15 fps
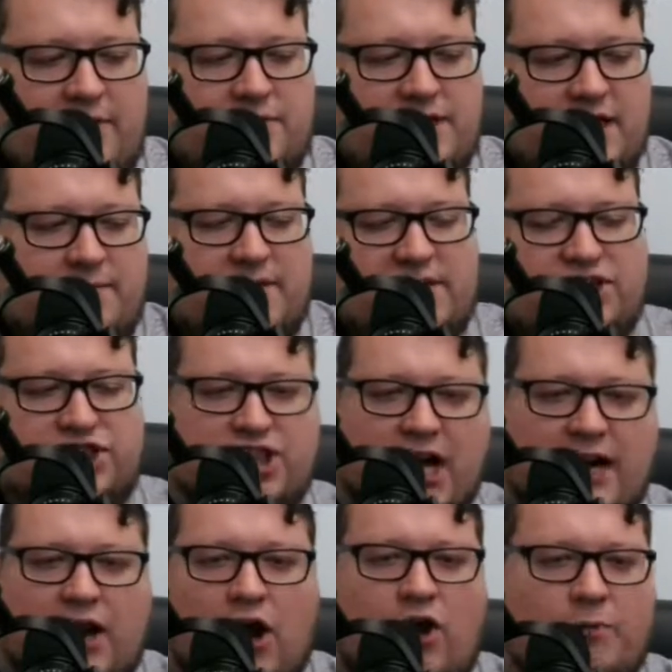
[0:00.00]
was talking about the
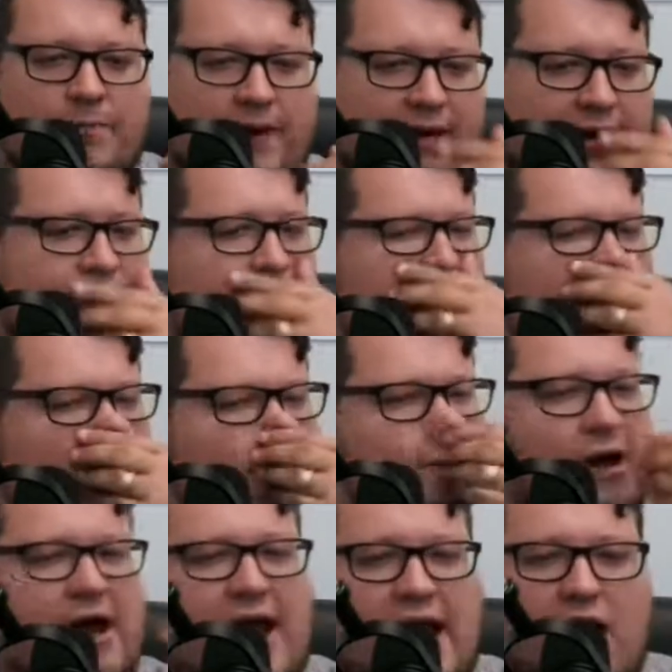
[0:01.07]
shot of hope, and he was talking
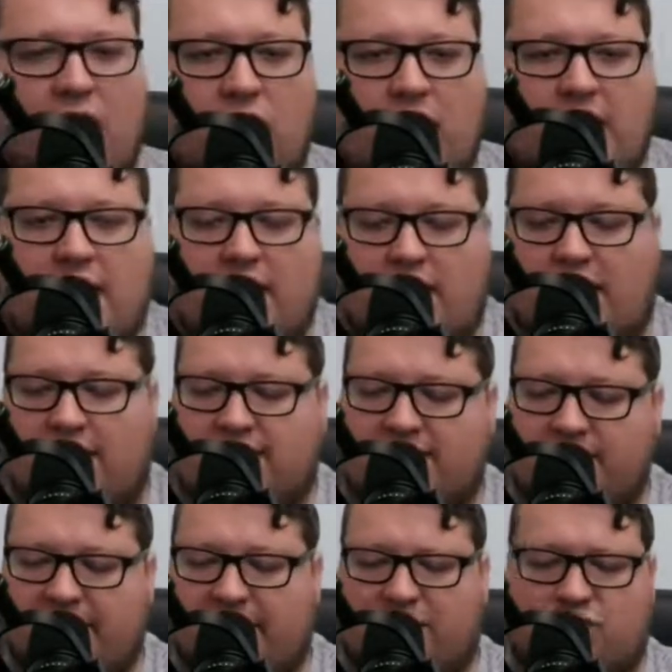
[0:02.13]
about how
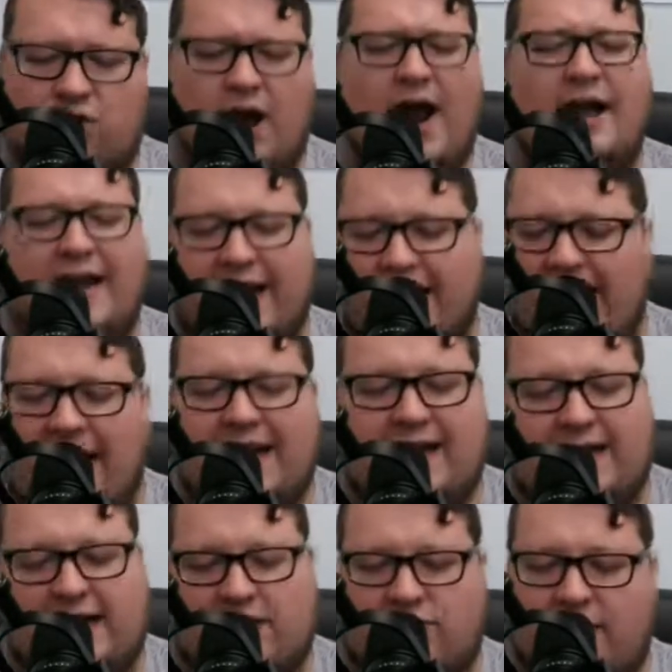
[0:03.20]
somebody cried, I got it,
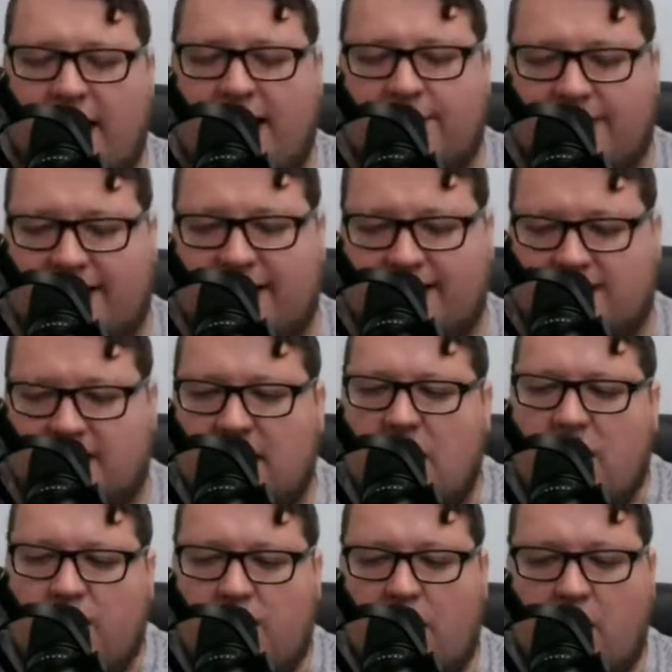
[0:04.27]
and I cried because
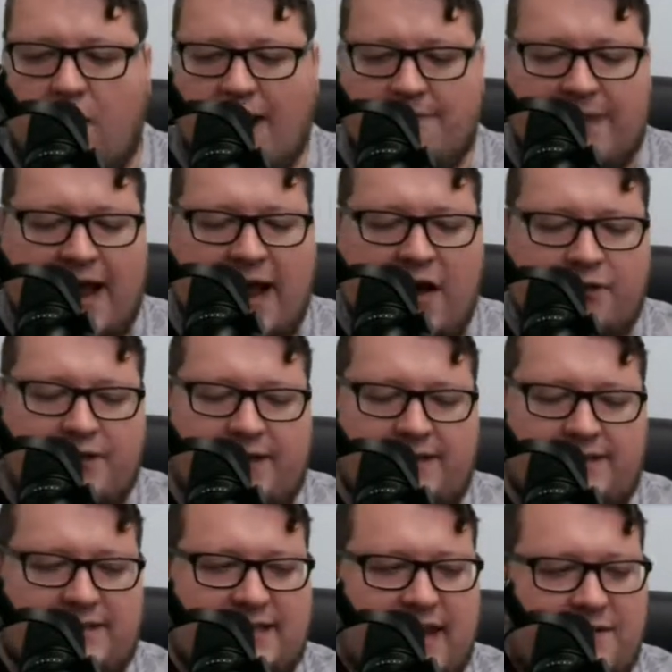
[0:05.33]
though I'm healthy
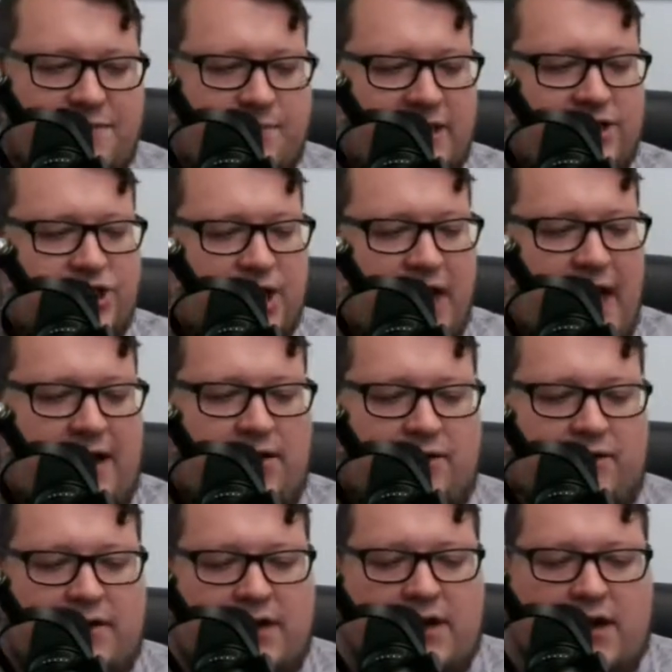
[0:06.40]
and safe, my
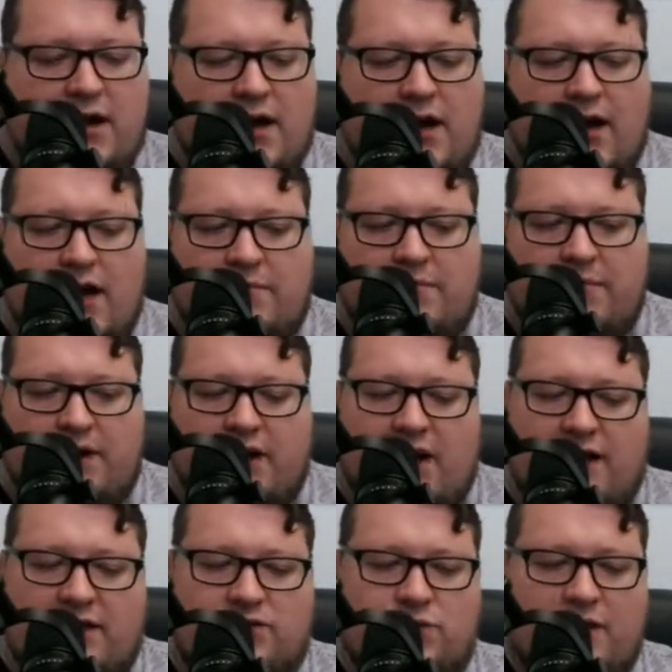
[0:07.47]
child, I
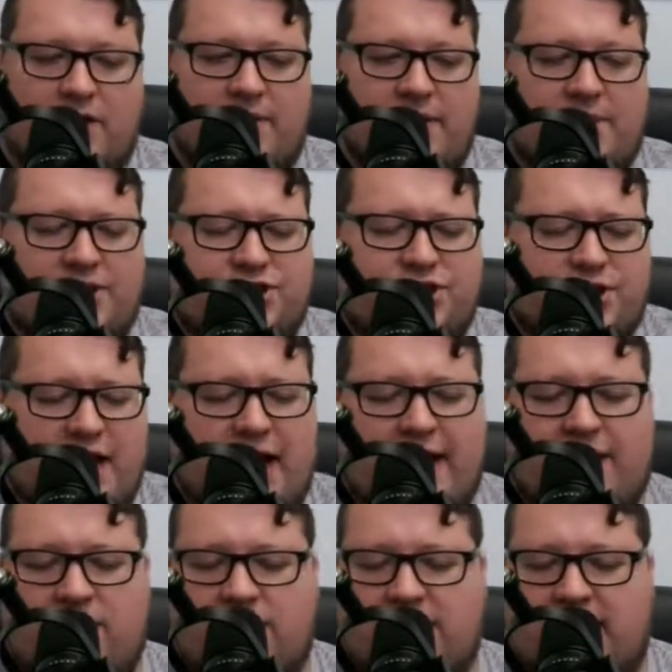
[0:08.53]
was worried about my
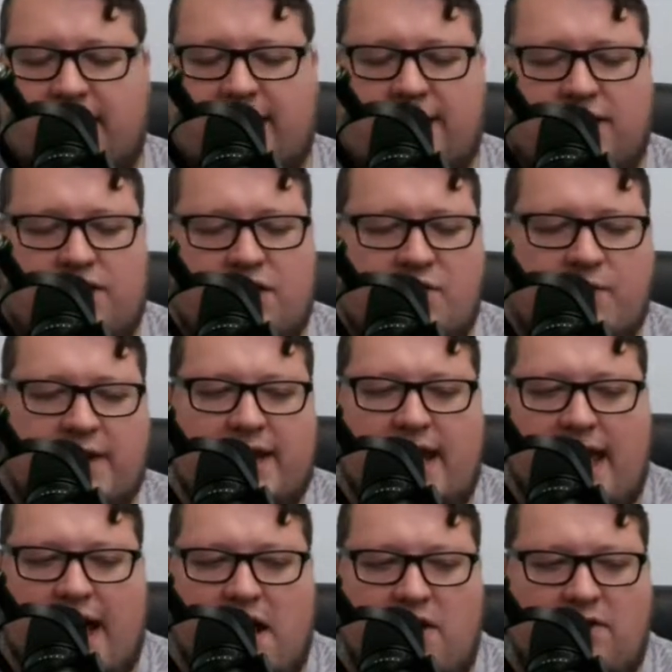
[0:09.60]
child and
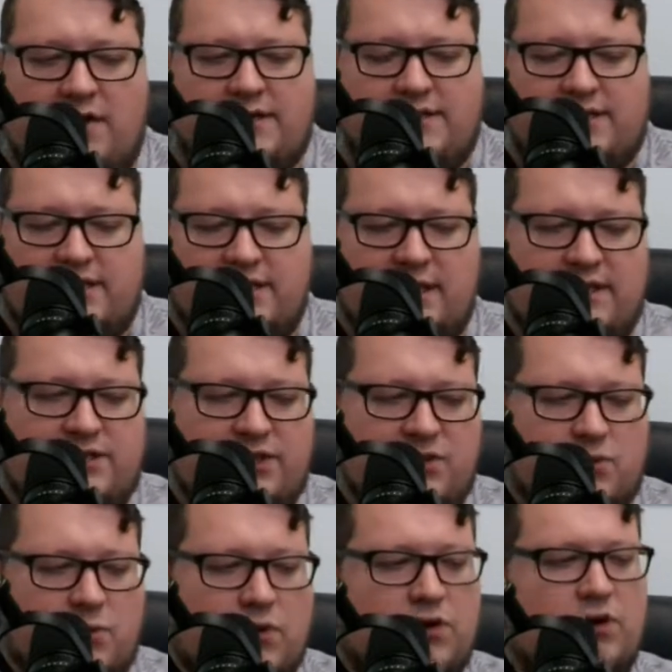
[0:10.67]
going out into
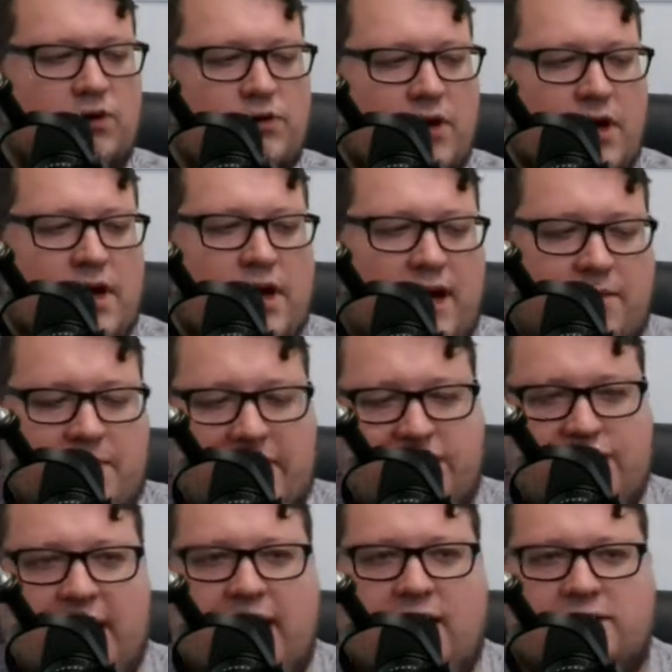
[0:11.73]
the world, and my
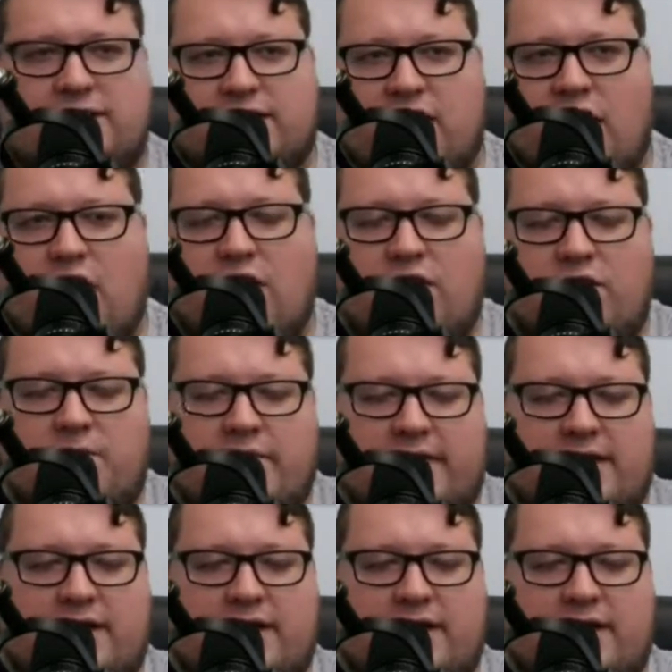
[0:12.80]
child's at home